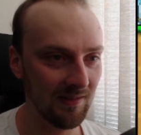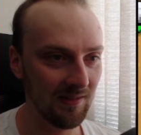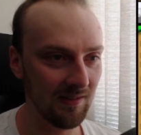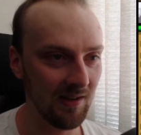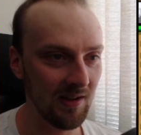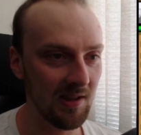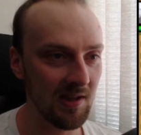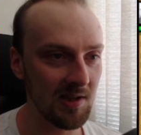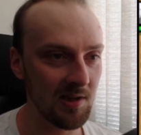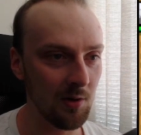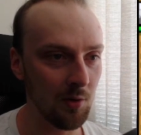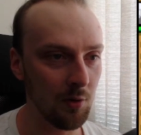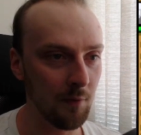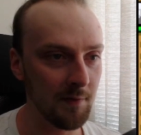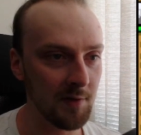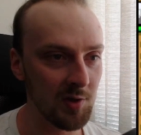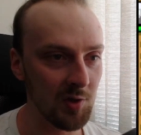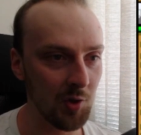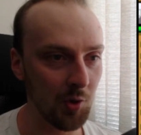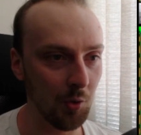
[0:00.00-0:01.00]
It has a lot of
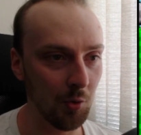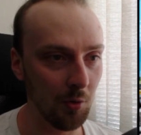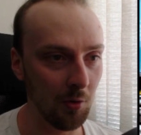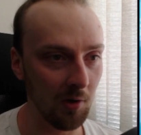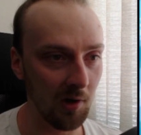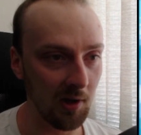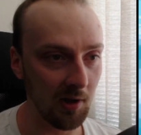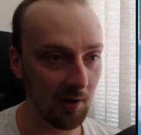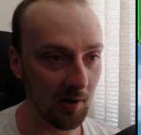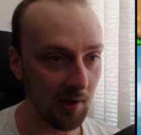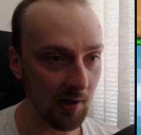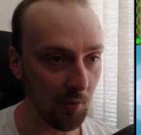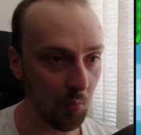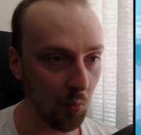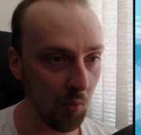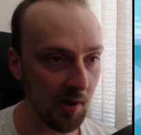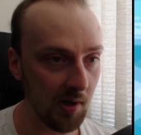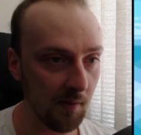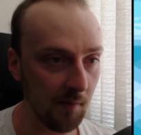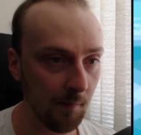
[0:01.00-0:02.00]
stalling and
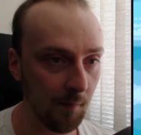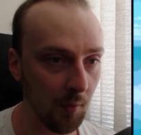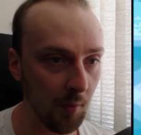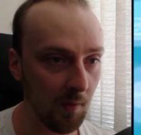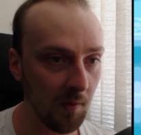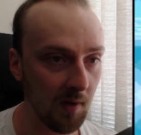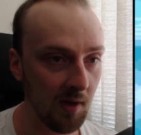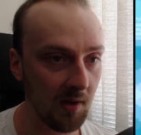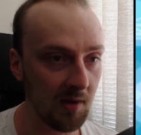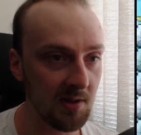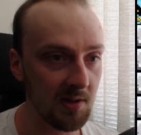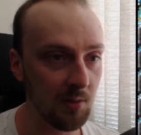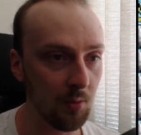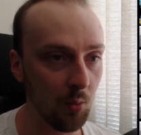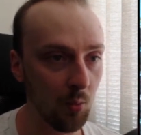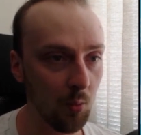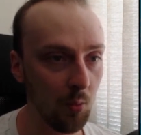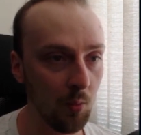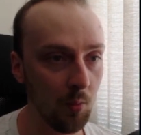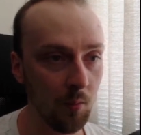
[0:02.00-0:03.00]
waiting for things
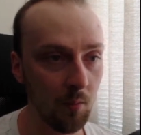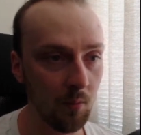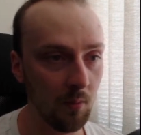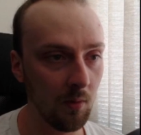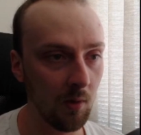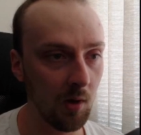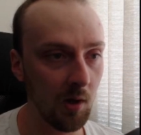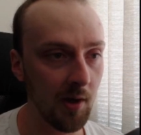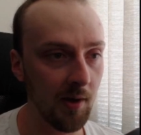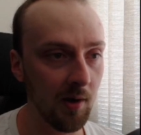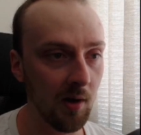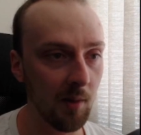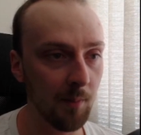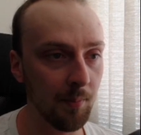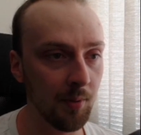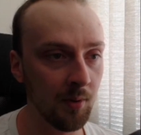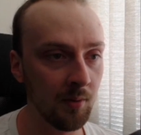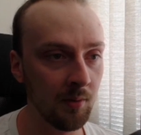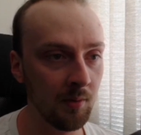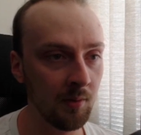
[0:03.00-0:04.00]
to line up.